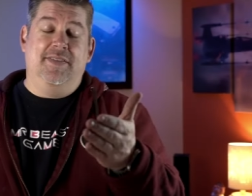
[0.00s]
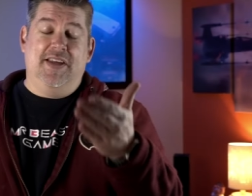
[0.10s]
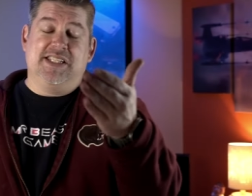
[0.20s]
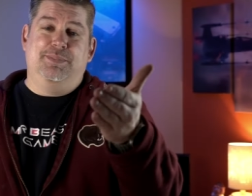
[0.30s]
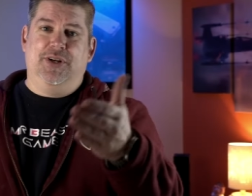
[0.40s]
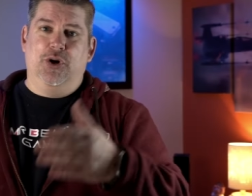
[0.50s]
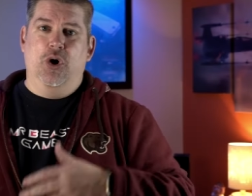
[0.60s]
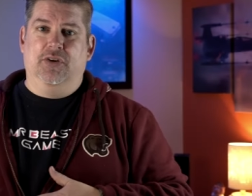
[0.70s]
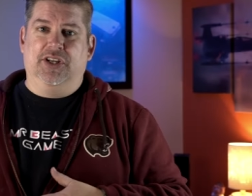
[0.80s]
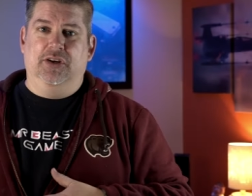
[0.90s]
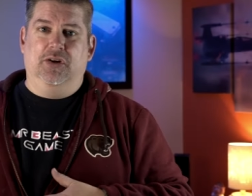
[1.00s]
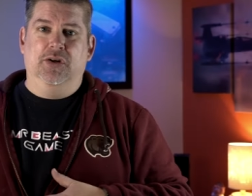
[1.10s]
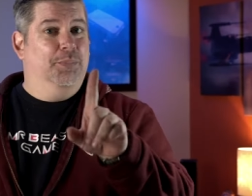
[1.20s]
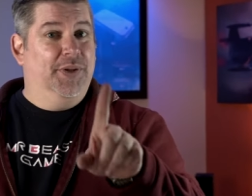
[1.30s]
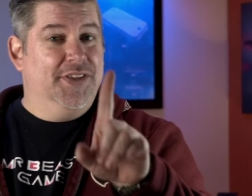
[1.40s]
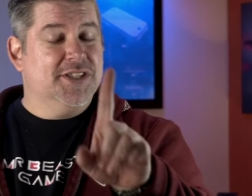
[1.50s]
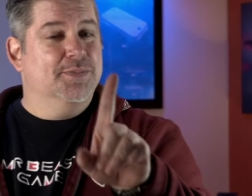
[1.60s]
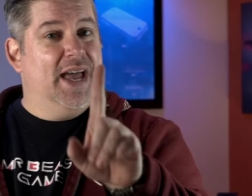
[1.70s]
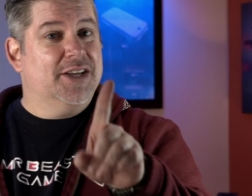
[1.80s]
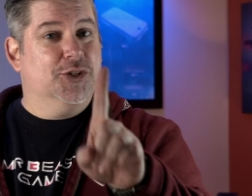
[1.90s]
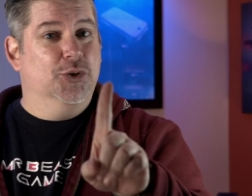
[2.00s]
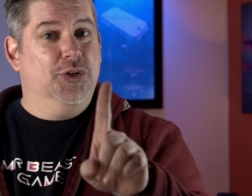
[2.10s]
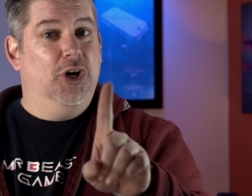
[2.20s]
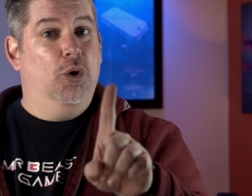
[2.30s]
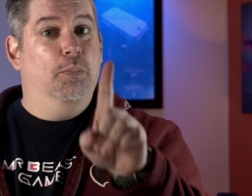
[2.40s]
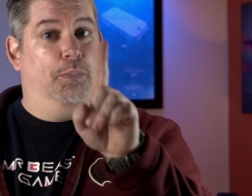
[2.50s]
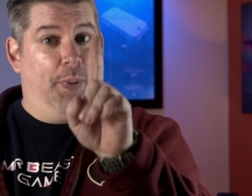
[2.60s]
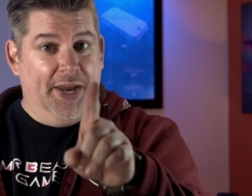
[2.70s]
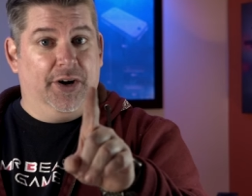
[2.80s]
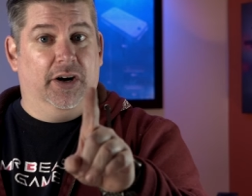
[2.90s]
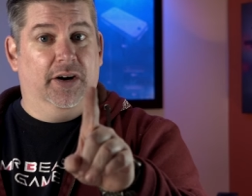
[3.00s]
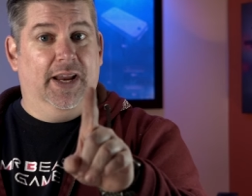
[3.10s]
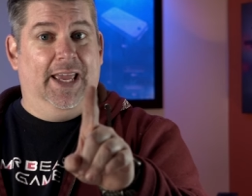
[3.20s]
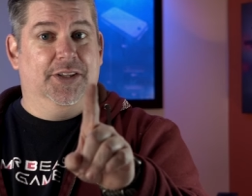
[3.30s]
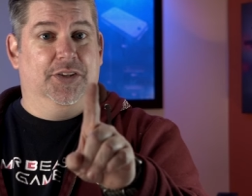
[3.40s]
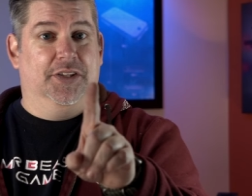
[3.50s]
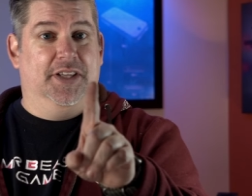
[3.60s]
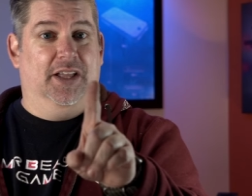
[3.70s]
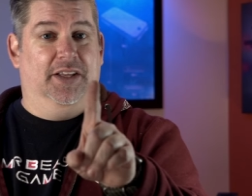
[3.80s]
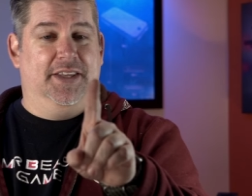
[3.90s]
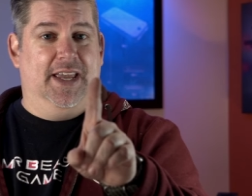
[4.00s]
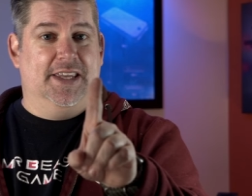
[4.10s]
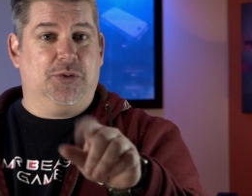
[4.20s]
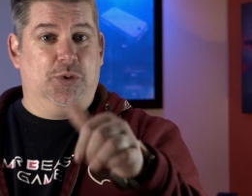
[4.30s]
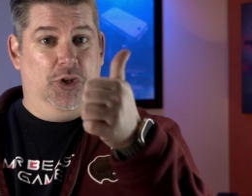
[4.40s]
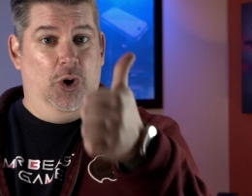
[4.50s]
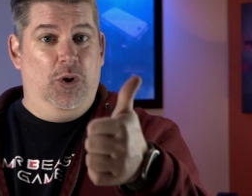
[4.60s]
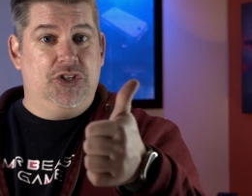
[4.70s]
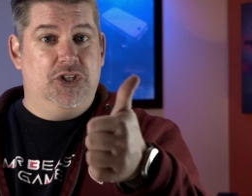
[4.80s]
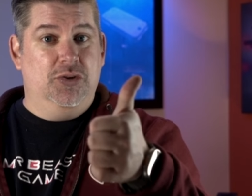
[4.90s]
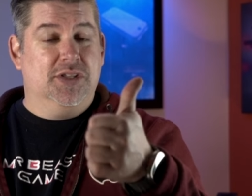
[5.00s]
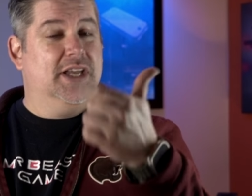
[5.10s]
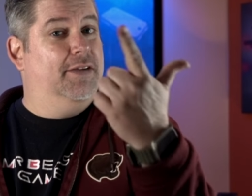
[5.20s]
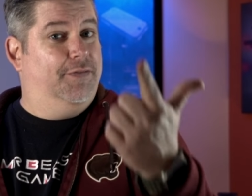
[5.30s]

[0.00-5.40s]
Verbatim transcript: that's a bit of overkill, but this Mac Studio better handle the daily tasks with no issues and